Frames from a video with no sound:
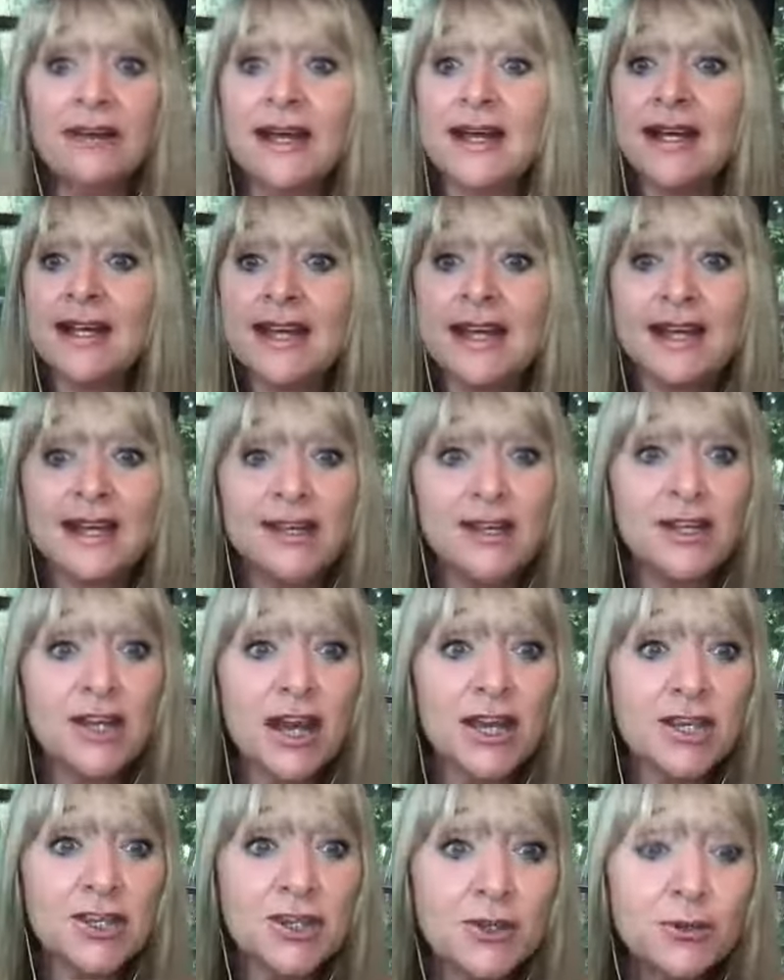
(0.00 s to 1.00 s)
get a
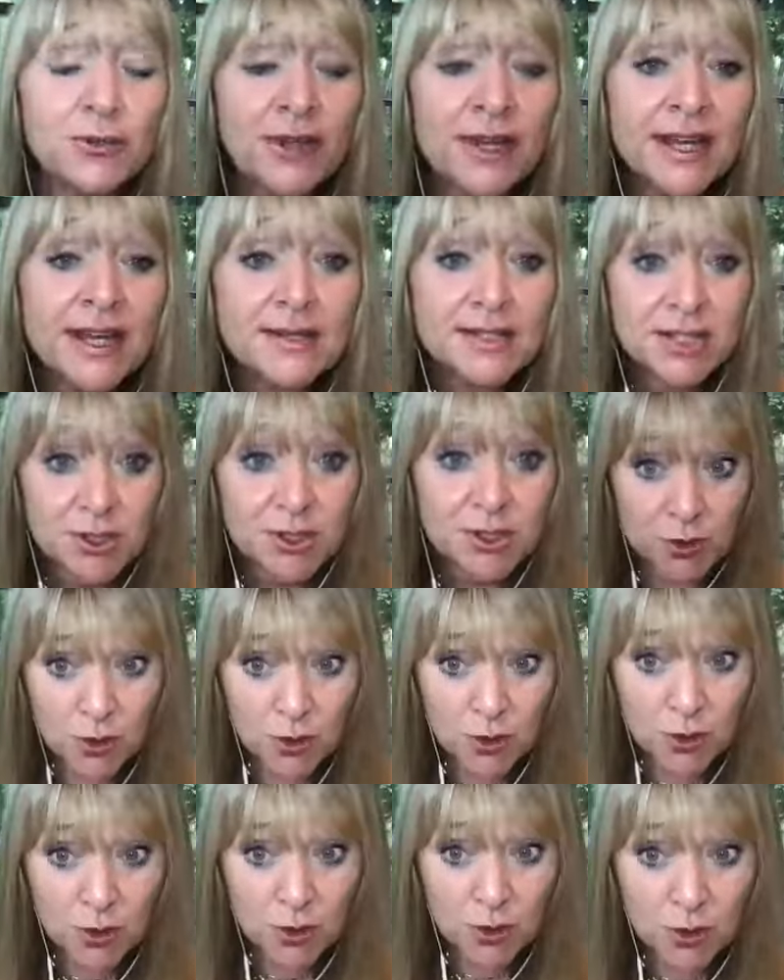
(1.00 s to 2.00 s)
unit, store your
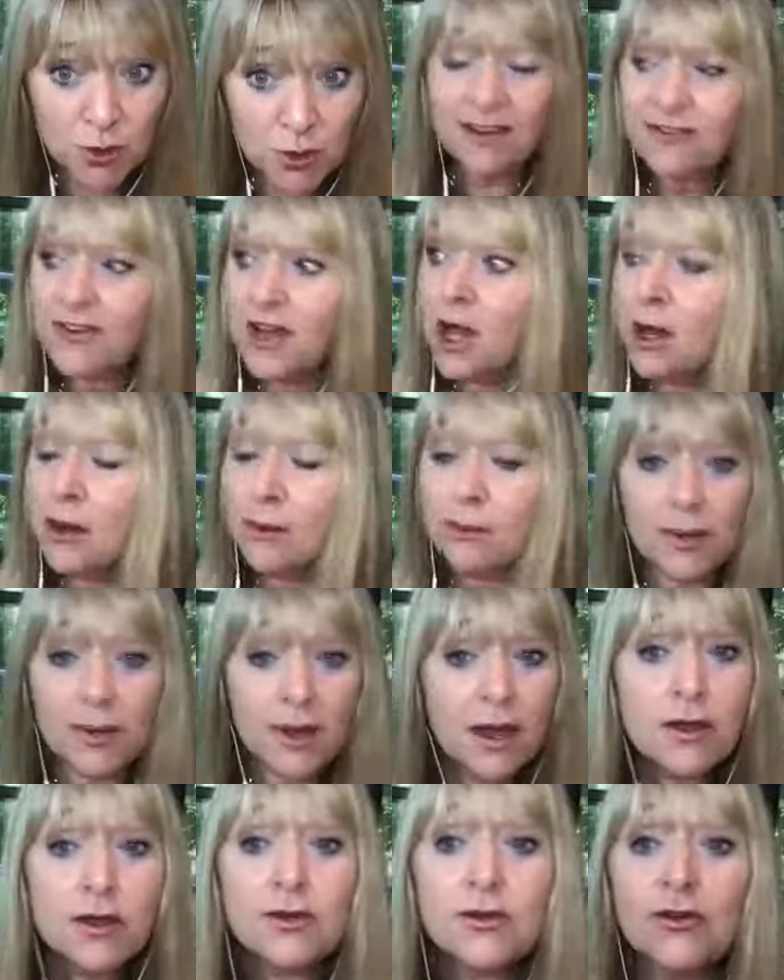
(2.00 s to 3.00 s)
stuff,
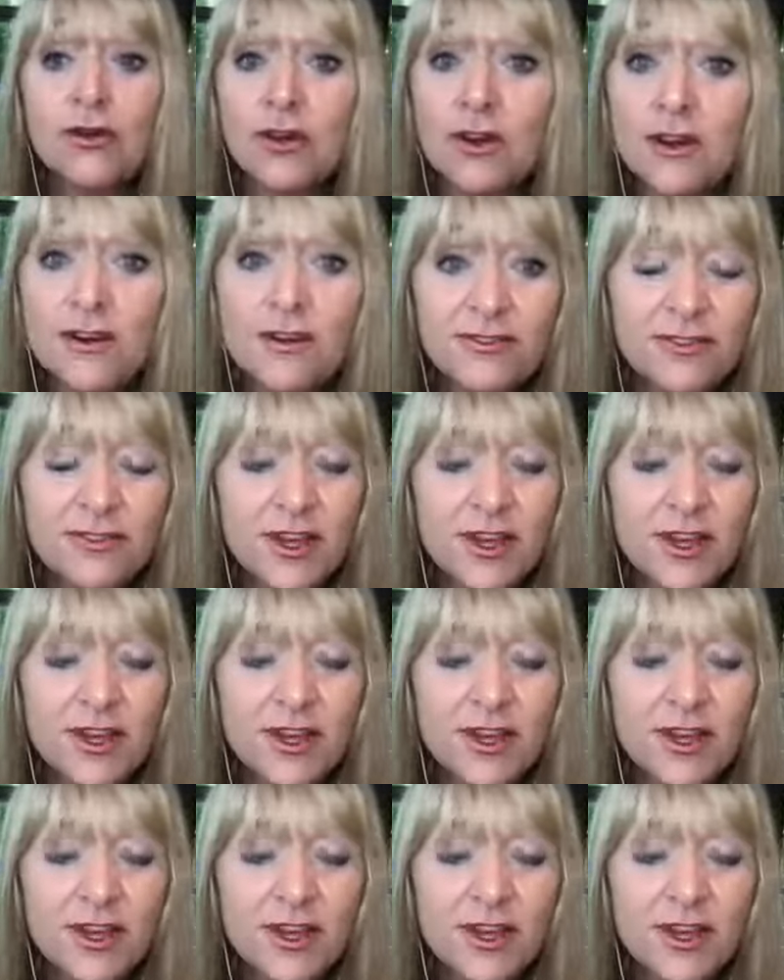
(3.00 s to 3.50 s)
bugger off.